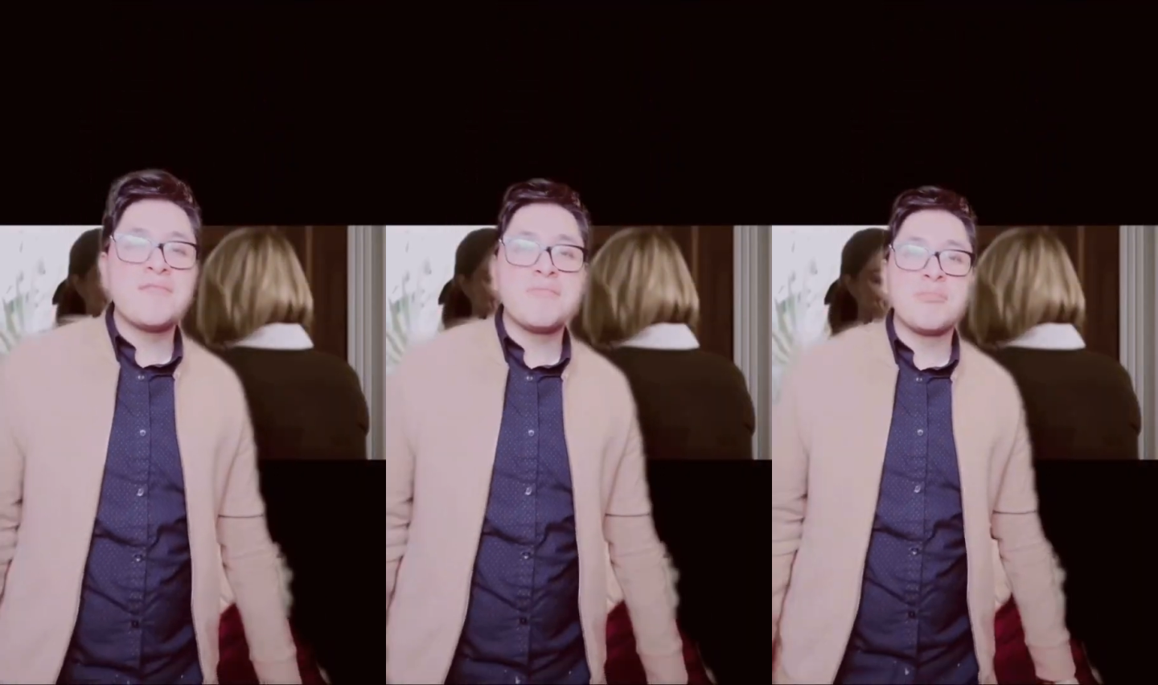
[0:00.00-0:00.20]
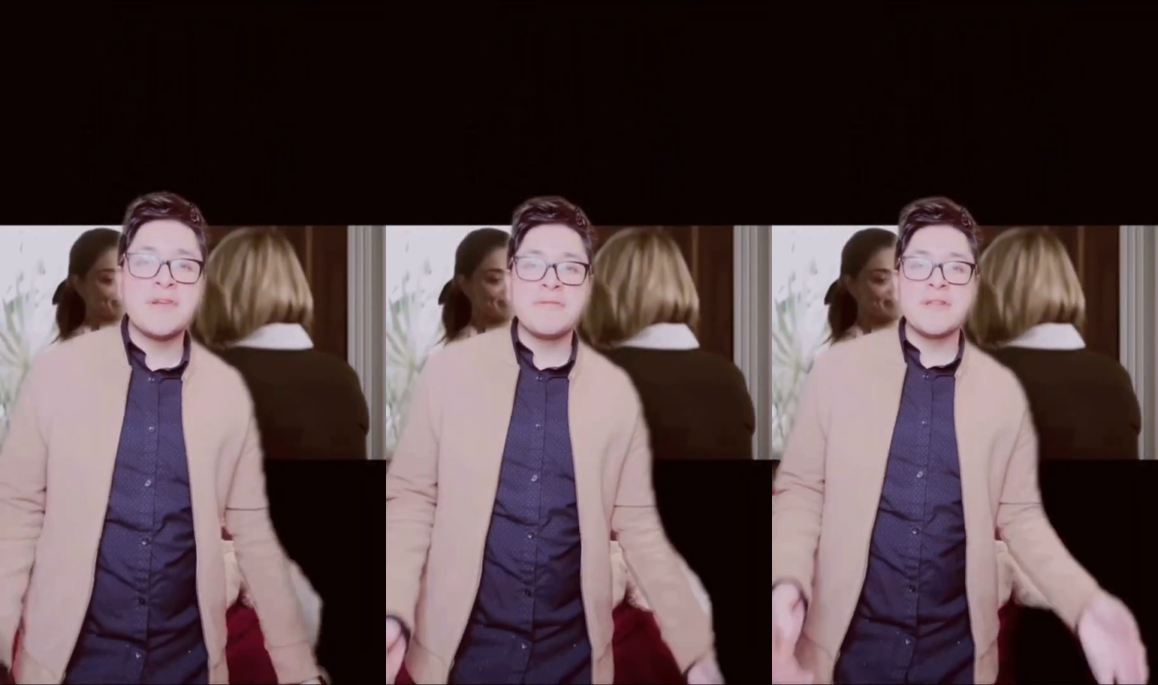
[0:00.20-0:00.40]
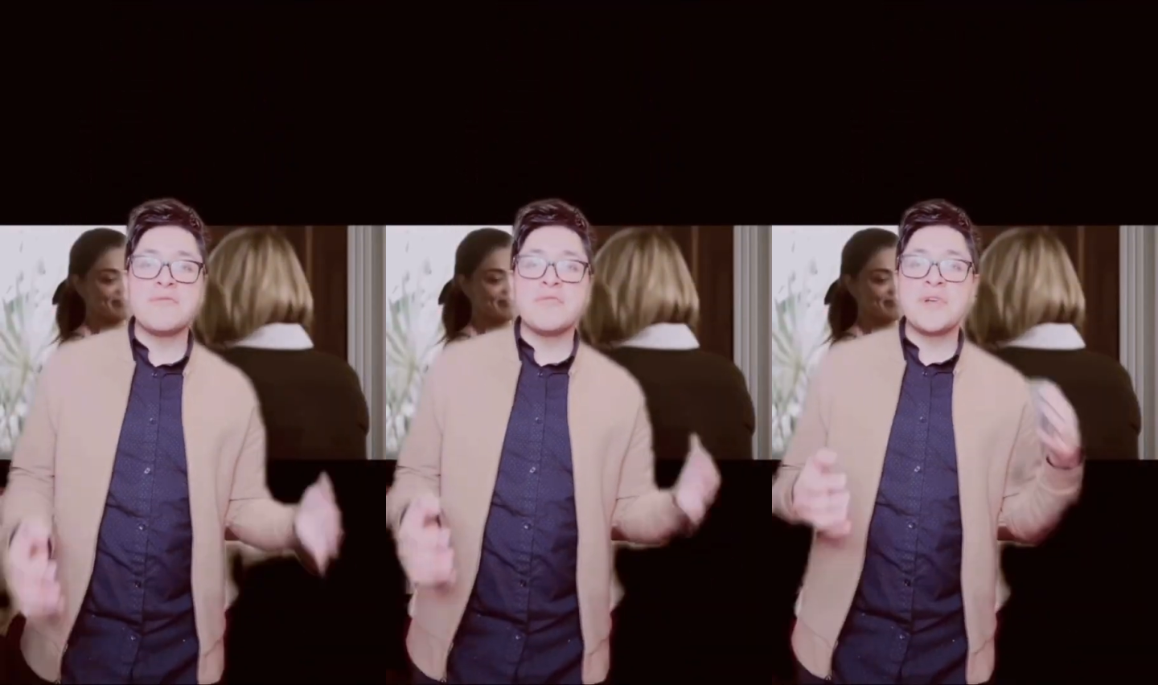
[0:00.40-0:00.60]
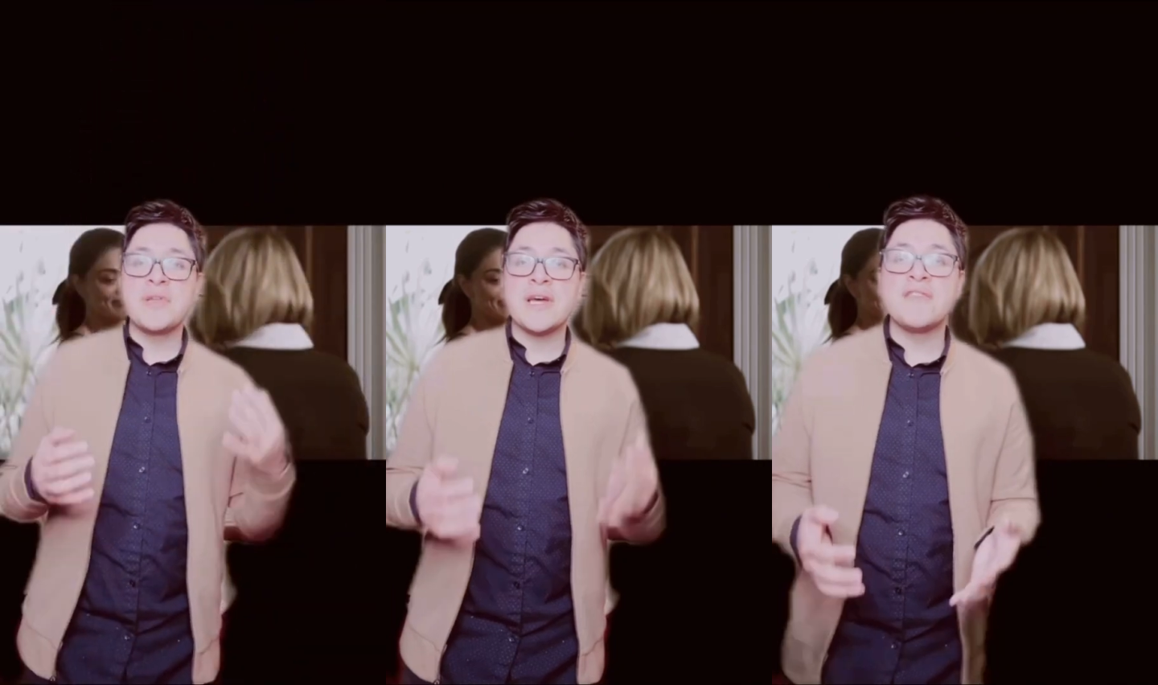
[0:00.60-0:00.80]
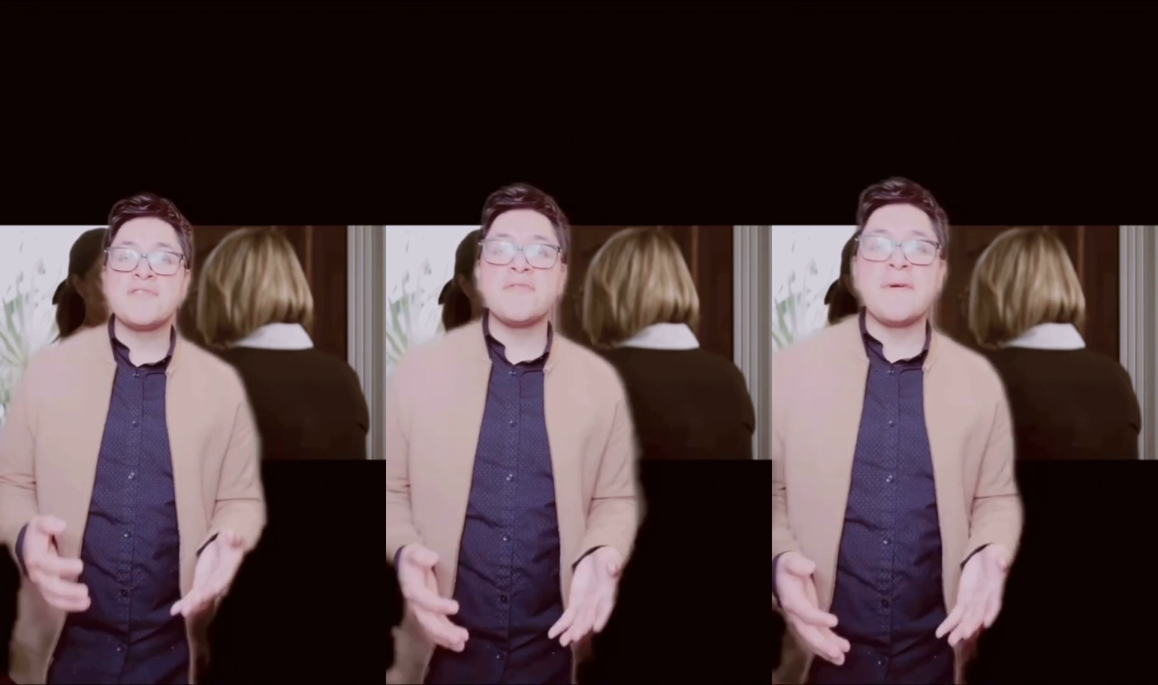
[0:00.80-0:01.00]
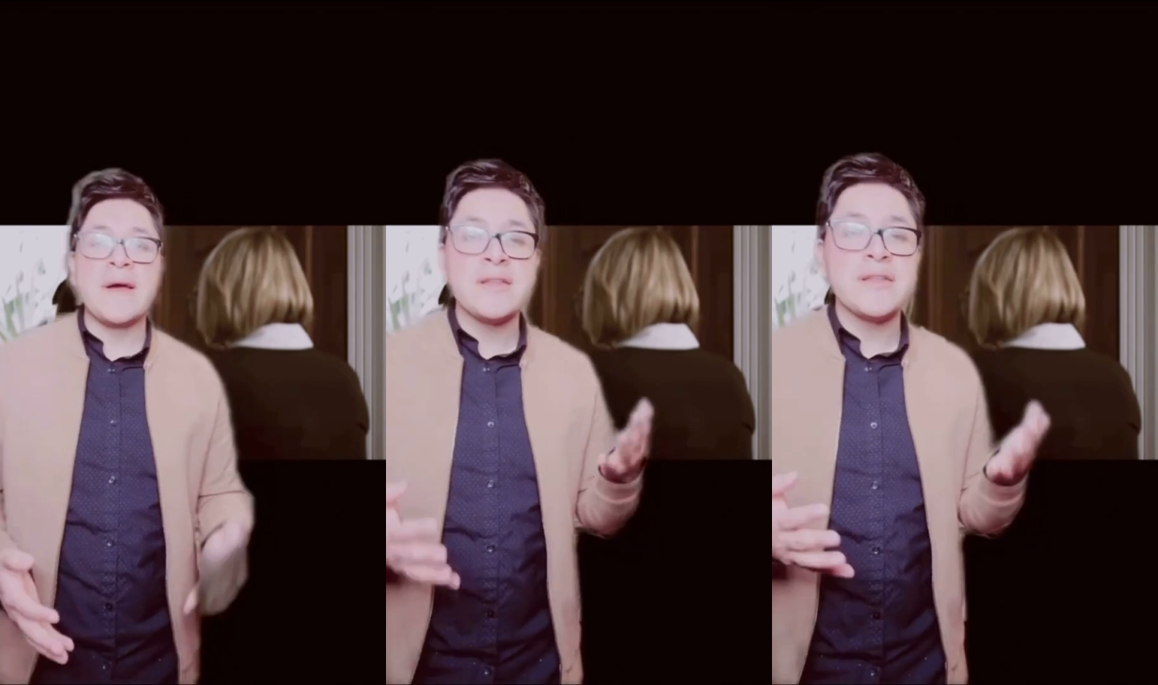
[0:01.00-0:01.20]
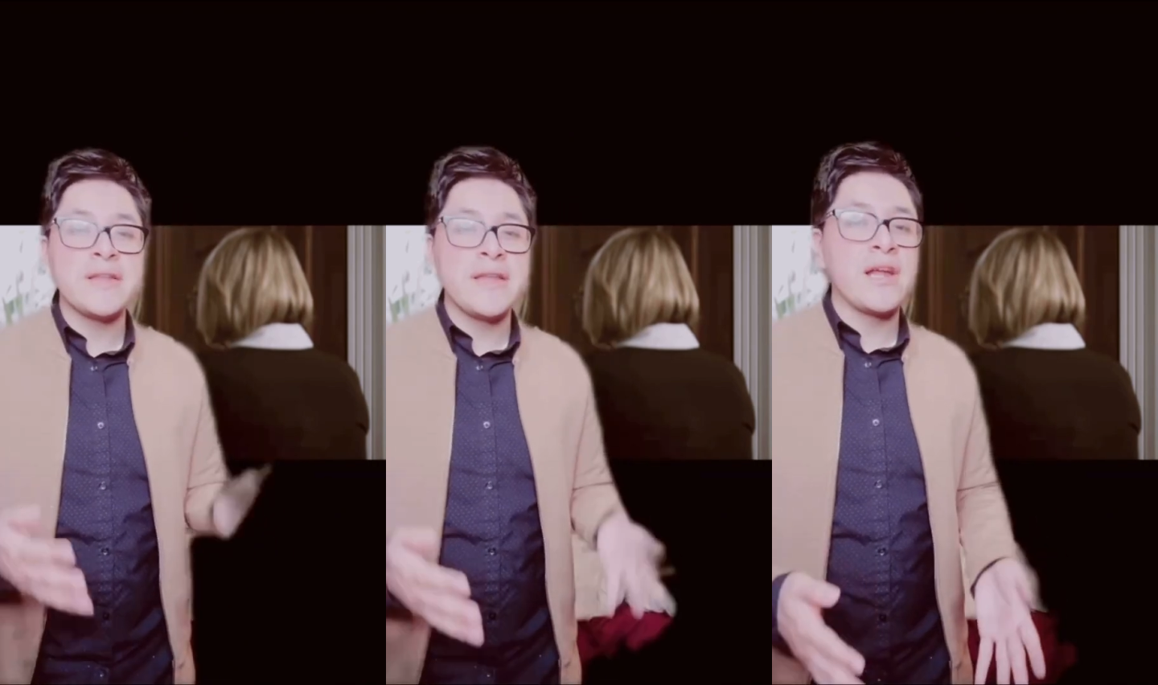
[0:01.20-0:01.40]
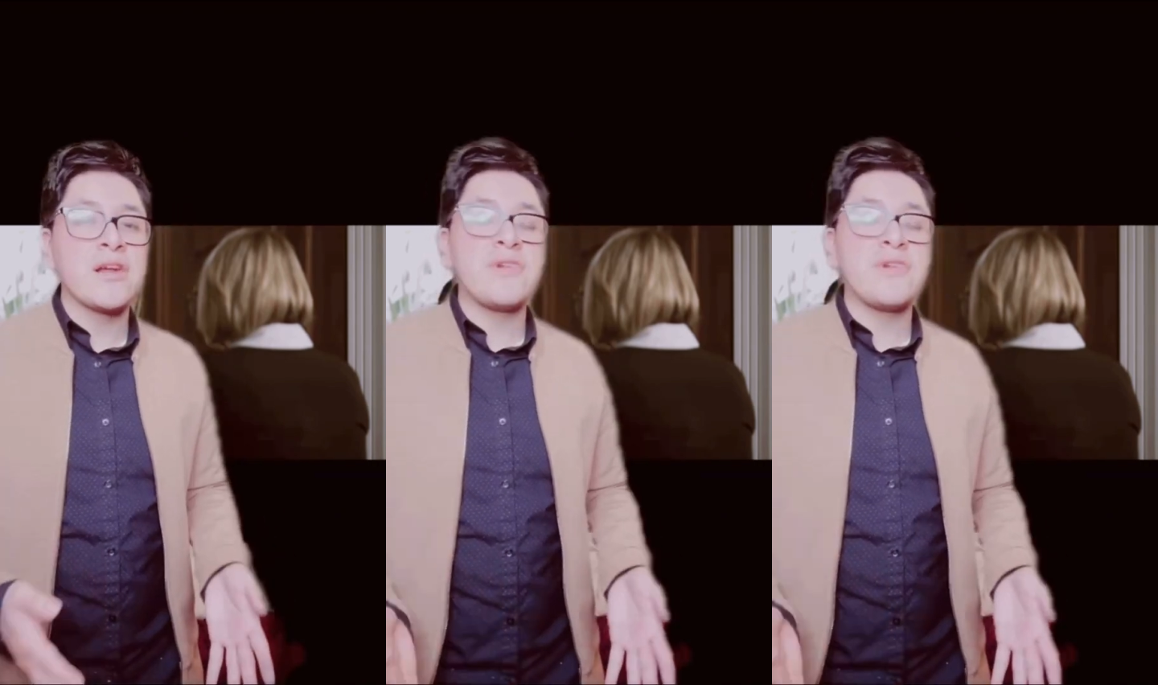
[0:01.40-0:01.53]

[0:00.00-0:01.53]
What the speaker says: briefly reunites with Ellen and